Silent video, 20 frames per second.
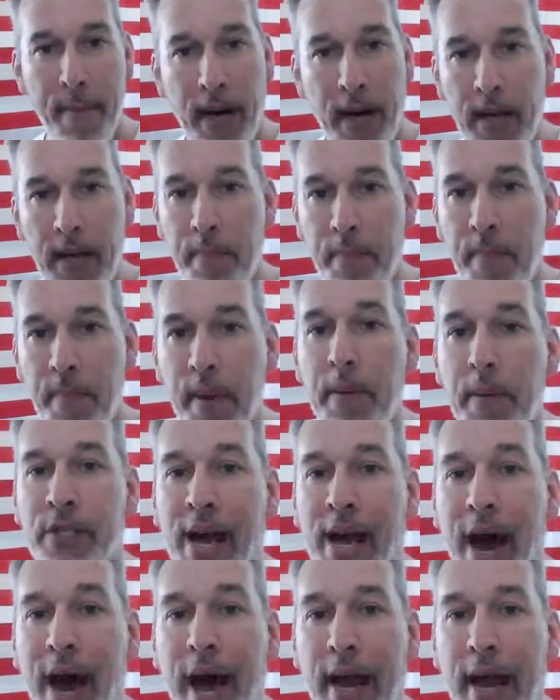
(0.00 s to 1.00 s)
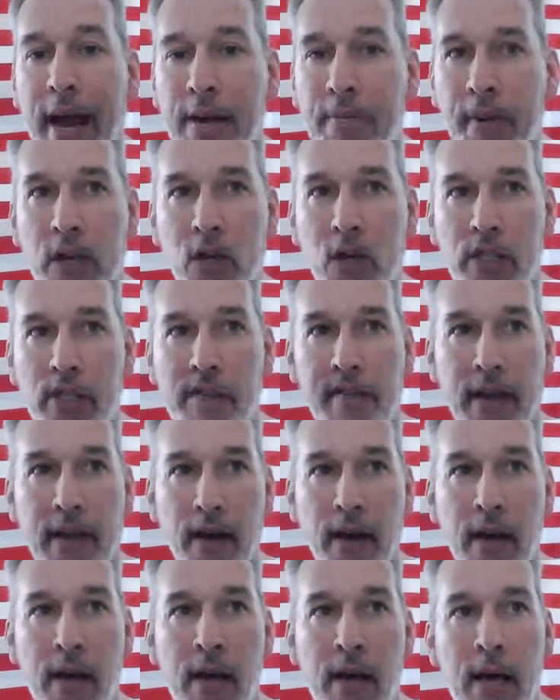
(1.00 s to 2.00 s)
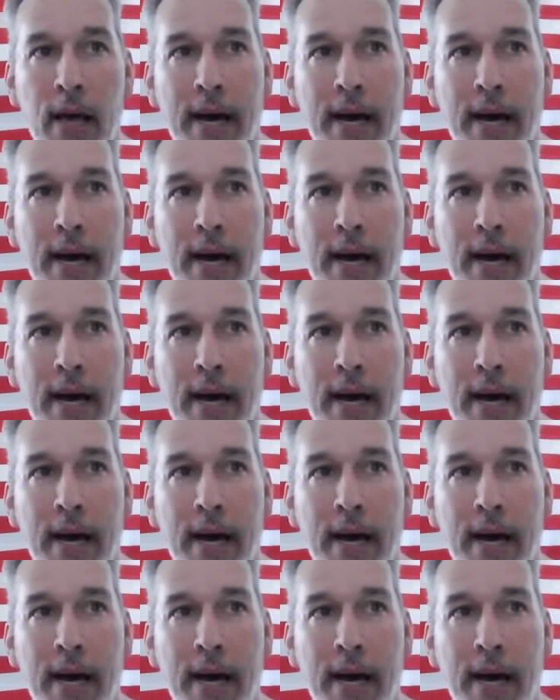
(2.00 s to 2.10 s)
Many people died because of it.